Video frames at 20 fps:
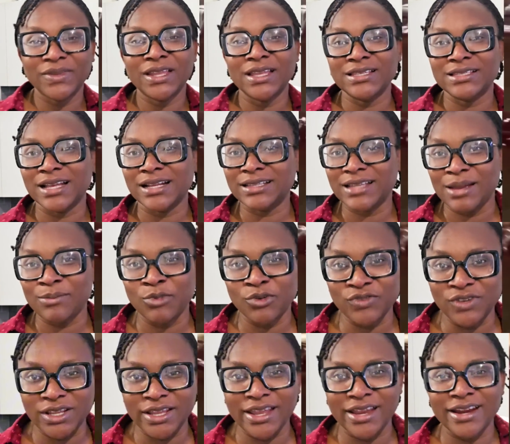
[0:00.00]
It's that time of
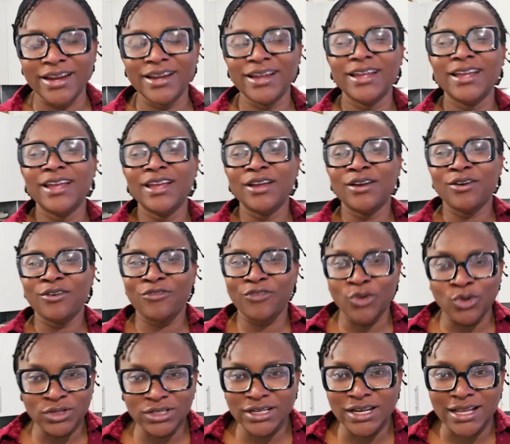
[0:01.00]
the year.
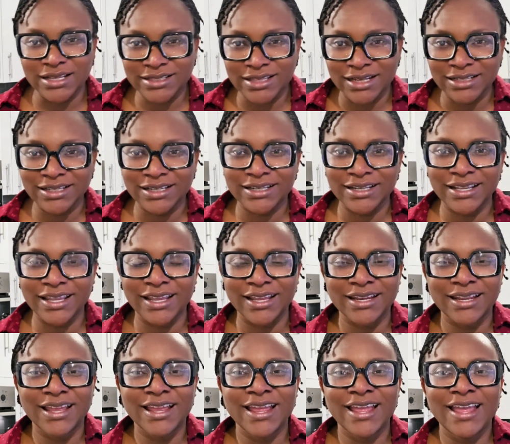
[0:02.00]
Flooding has started again.